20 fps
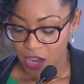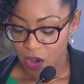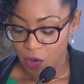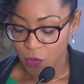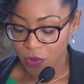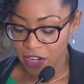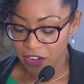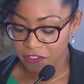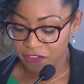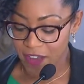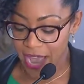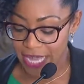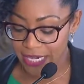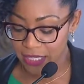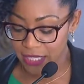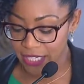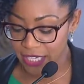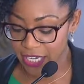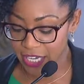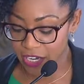We are
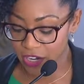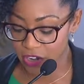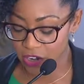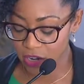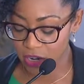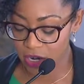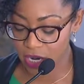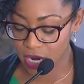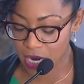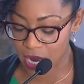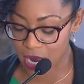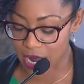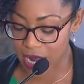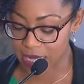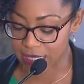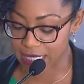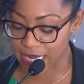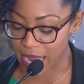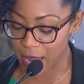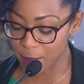finally here
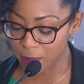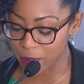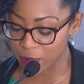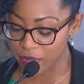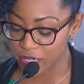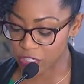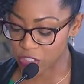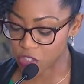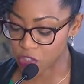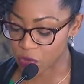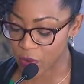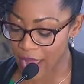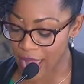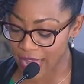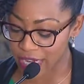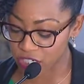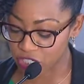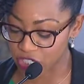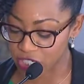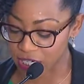to implement a
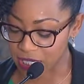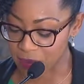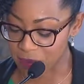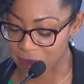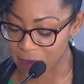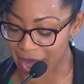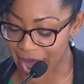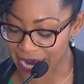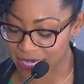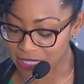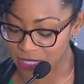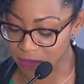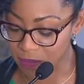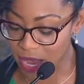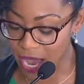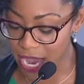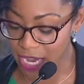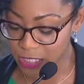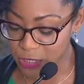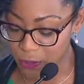strategy to
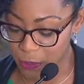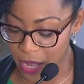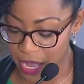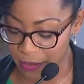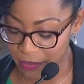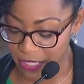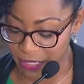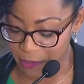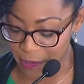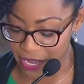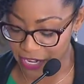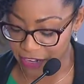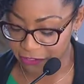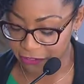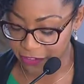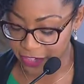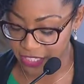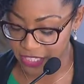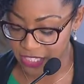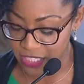maximize public
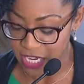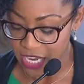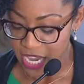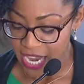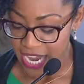benefits